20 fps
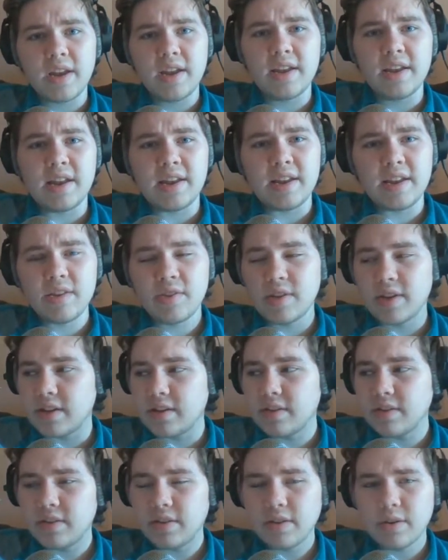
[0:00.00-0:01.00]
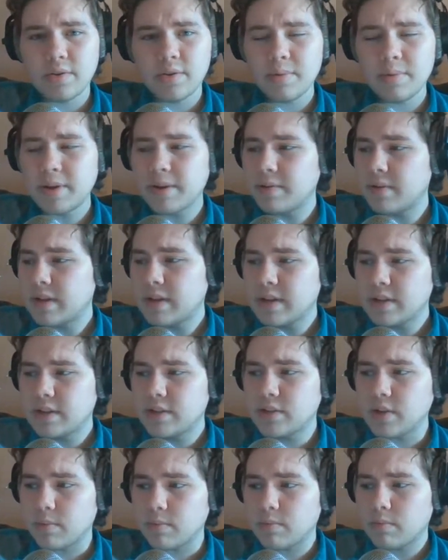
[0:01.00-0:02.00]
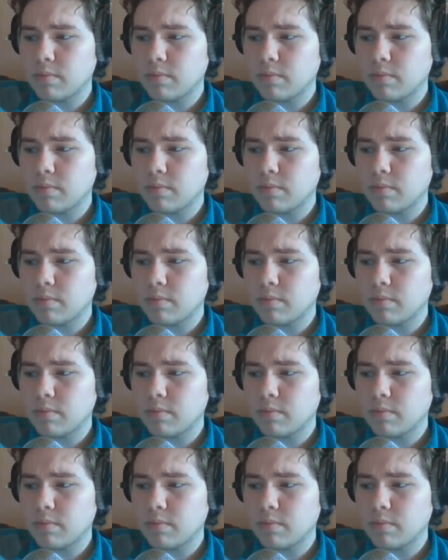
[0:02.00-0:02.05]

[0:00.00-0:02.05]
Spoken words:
anything, you know what I mean? So,